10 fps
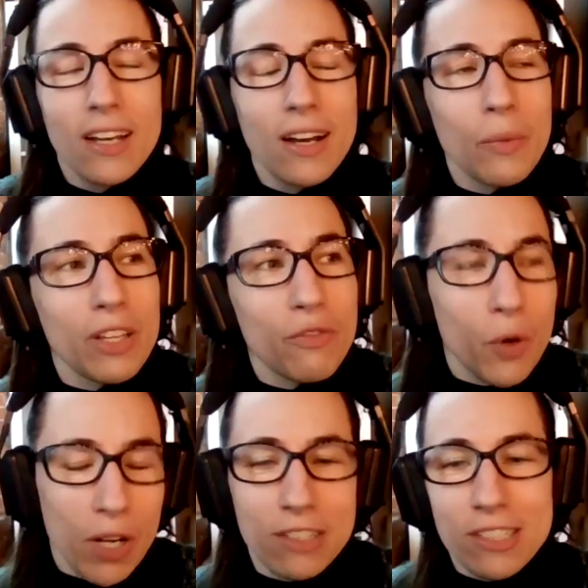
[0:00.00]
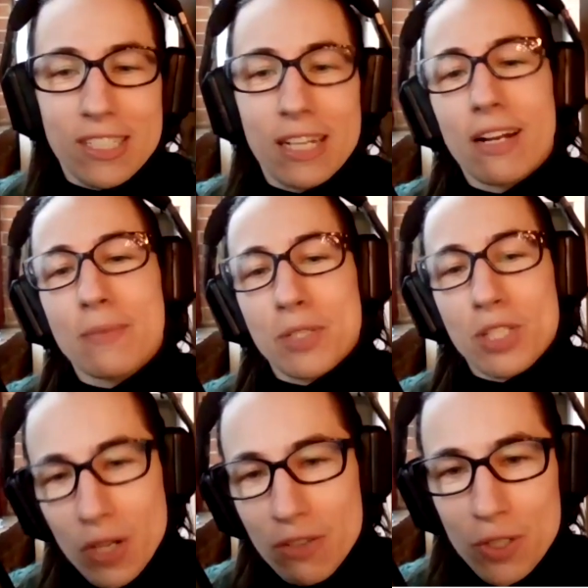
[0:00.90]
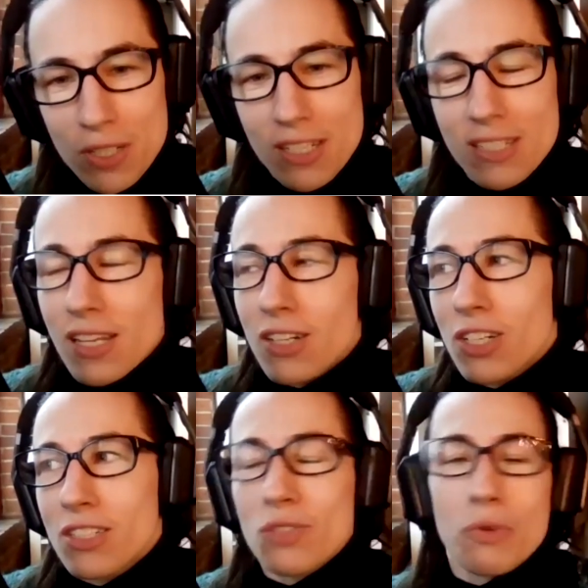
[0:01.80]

with 400 state reps, 24 state senators,